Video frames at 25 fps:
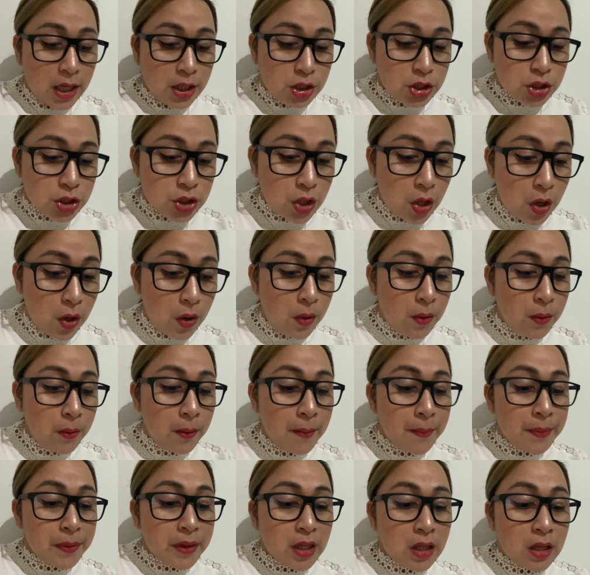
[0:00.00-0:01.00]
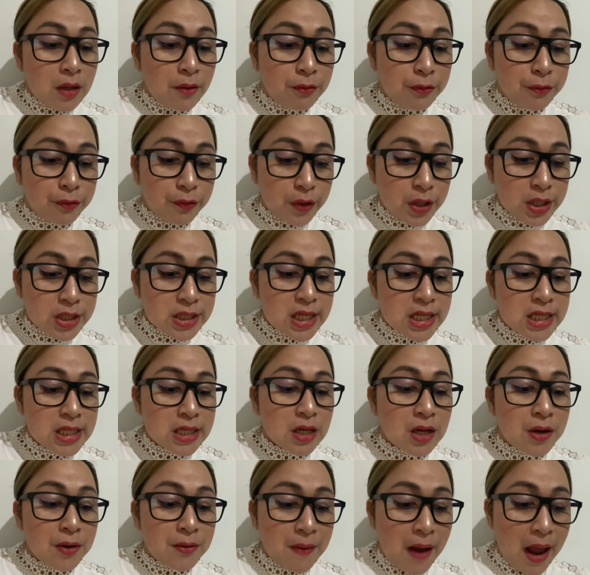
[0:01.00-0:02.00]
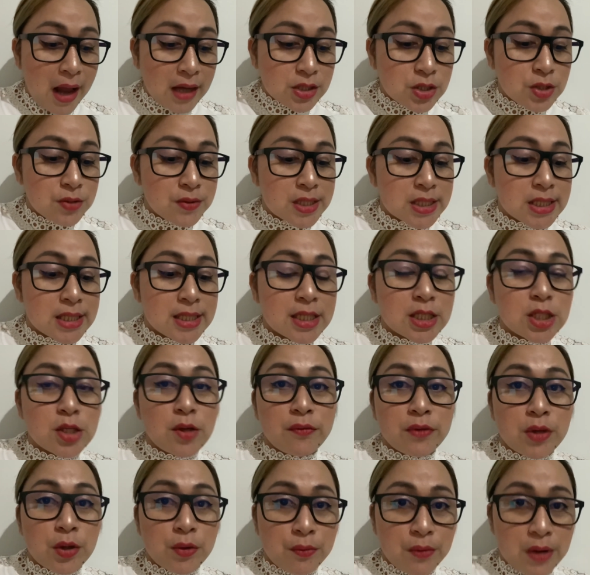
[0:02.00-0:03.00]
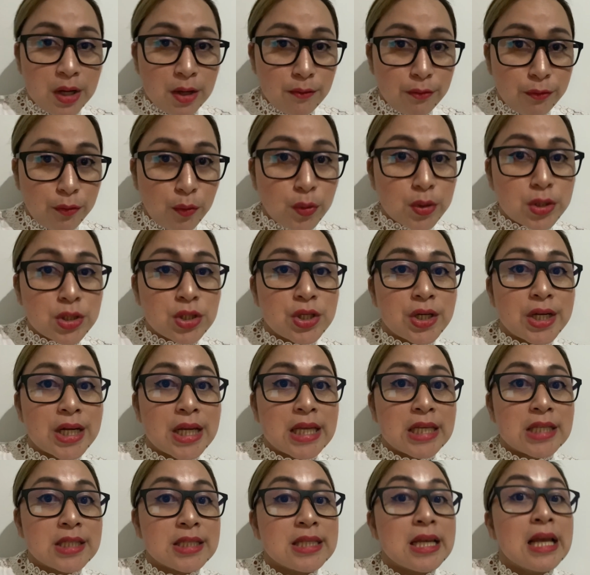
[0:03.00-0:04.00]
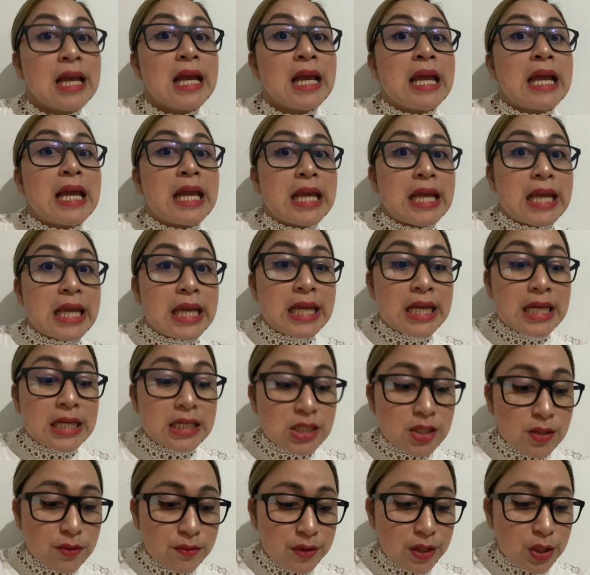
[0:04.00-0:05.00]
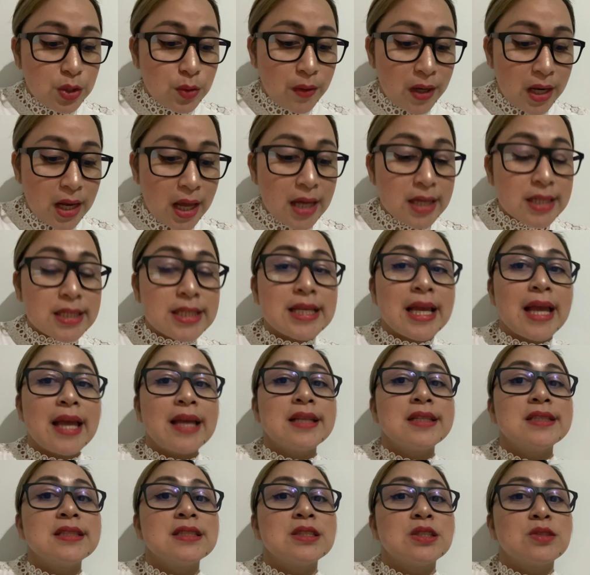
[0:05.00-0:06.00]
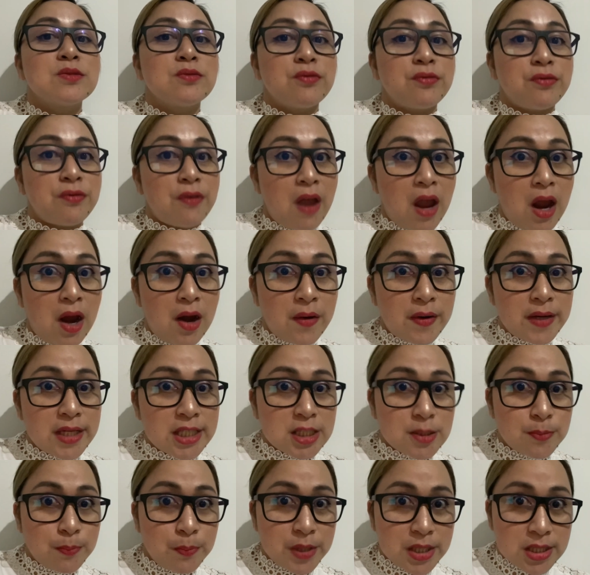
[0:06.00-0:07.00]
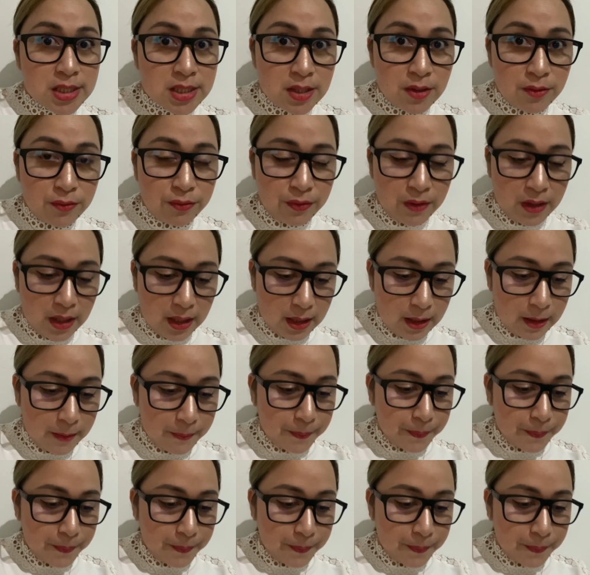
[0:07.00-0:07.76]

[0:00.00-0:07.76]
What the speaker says: So the first characteristics of the reinforcer is individualized and very specific.